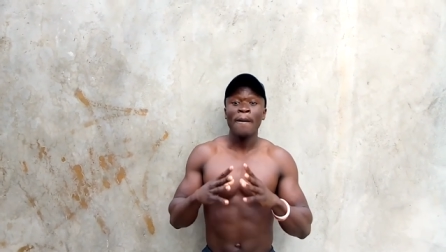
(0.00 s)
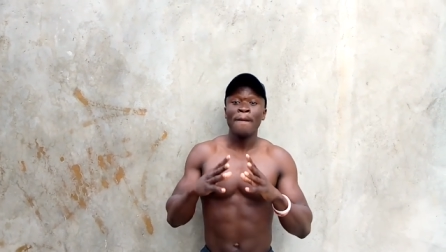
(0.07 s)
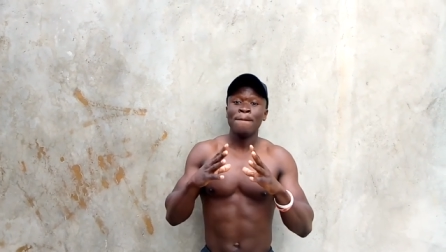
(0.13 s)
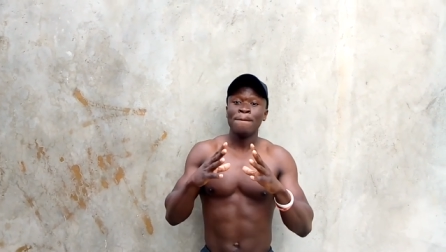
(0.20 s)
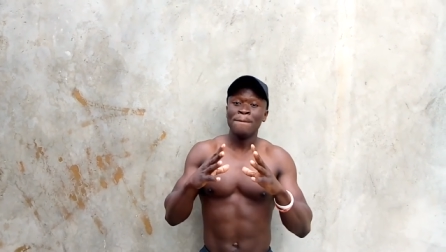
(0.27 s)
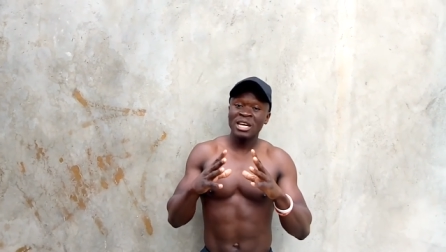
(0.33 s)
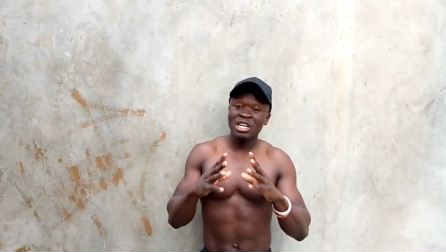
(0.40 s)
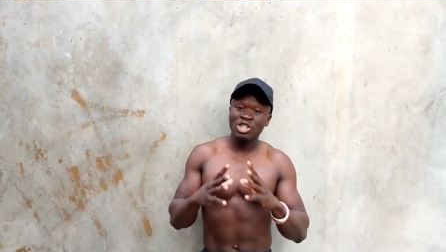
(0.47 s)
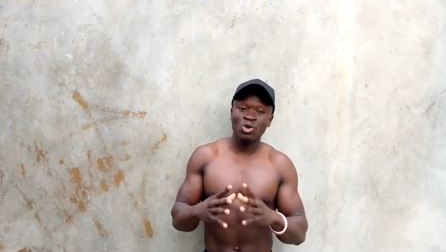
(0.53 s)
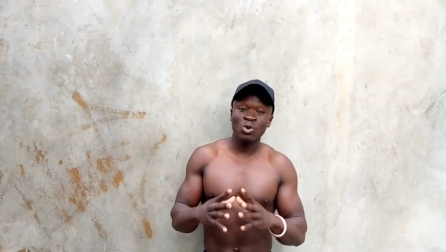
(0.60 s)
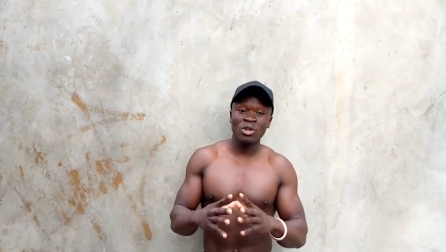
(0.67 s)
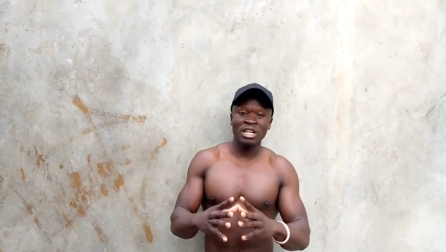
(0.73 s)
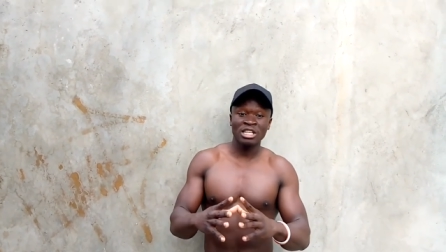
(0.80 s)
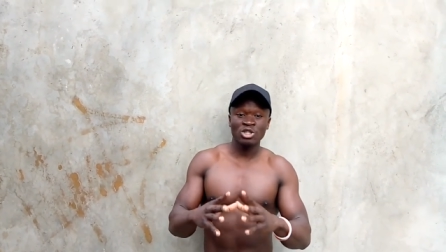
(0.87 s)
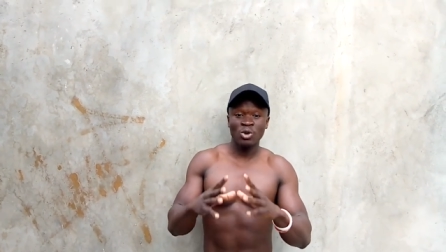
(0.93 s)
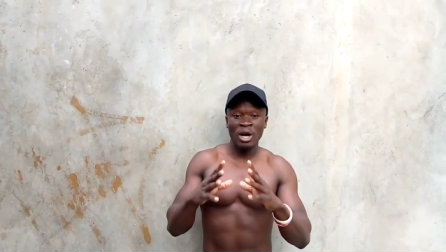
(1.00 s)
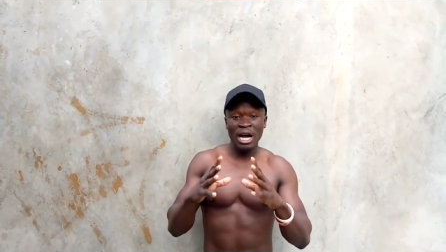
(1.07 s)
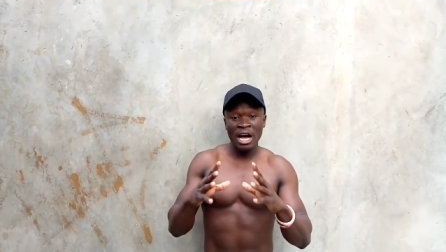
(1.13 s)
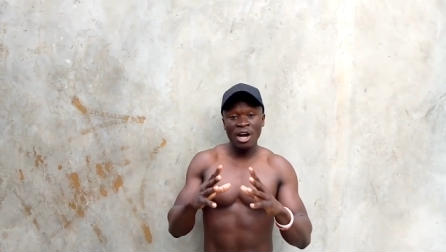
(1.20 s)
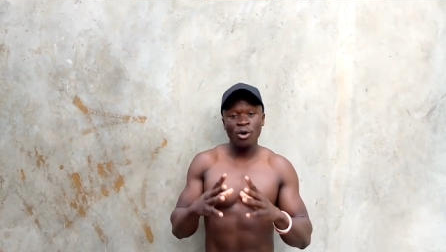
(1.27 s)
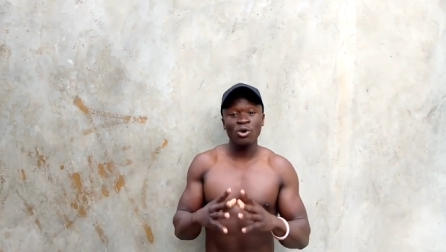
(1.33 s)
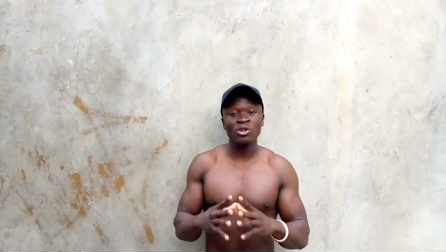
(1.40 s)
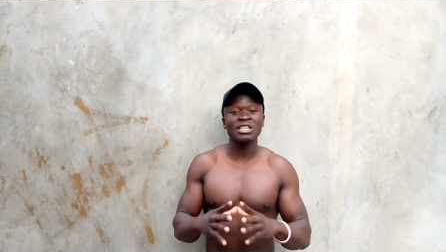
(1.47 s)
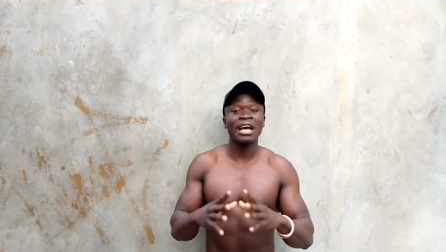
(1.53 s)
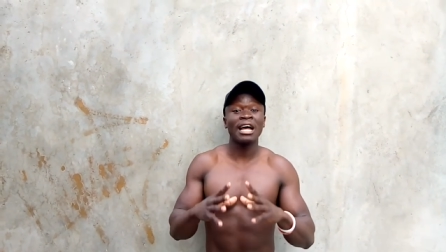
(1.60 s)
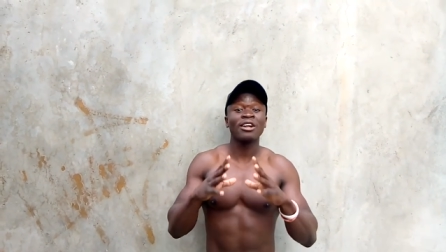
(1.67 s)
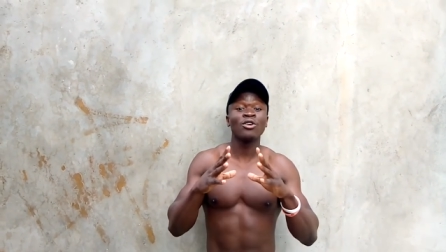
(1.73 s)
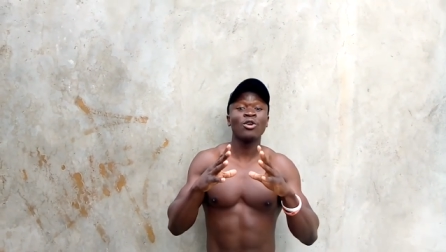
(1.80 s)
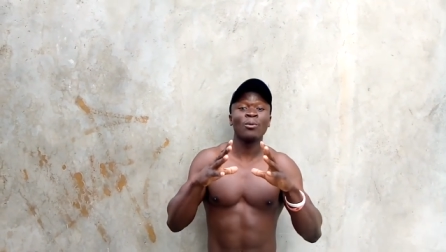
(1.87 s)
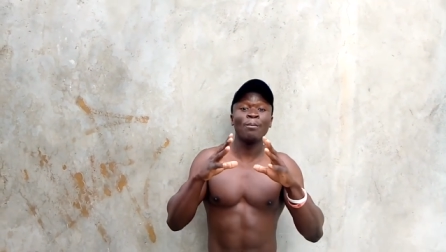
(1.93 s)
Make sure that your ankles are
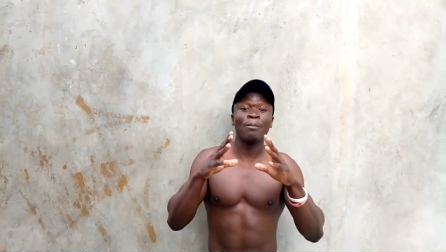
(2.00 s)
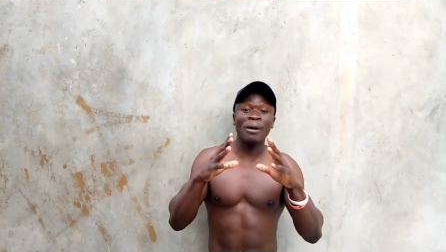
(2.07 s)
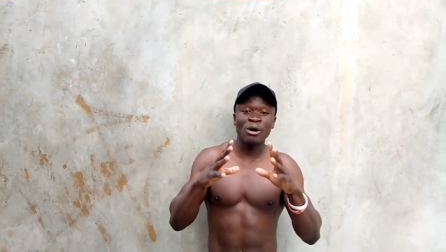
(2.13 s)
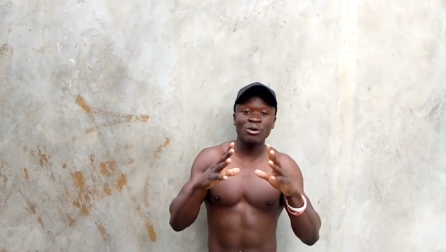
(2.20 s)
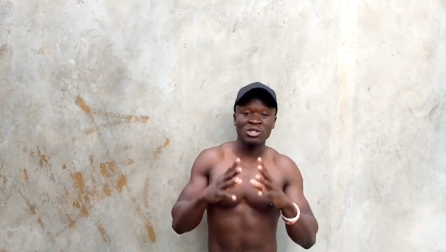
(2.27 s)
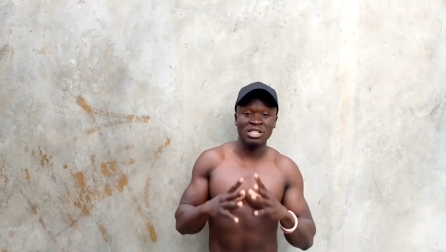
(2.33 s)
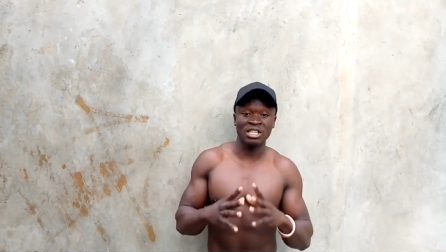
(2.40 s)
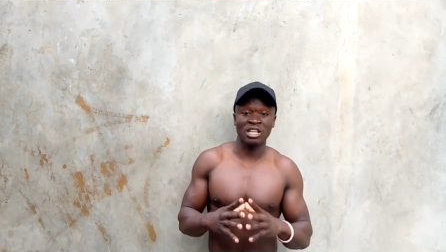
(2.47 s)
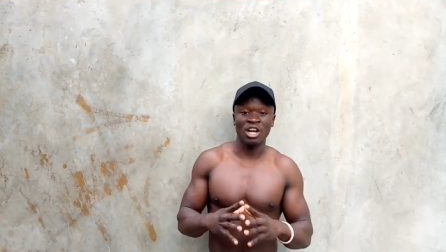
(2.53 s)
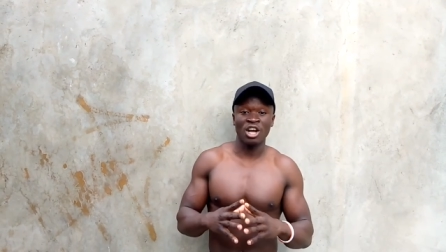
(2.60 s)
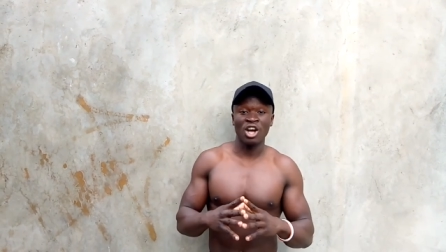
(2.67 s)
not bouncing